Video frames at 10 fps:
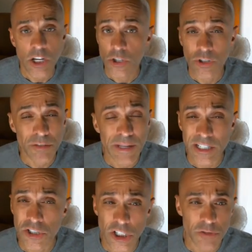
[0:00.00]
you can make
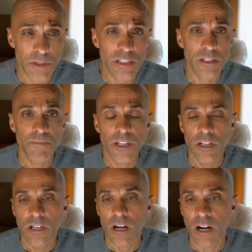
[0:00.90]
adjustments,
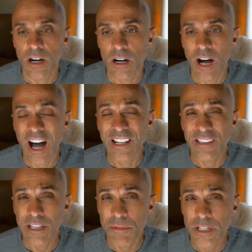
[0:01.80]

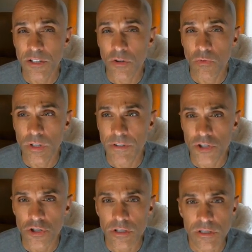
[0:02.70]
unlimited
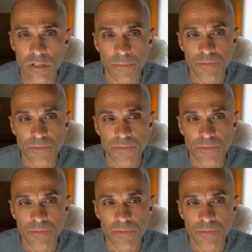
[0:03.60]
revisions.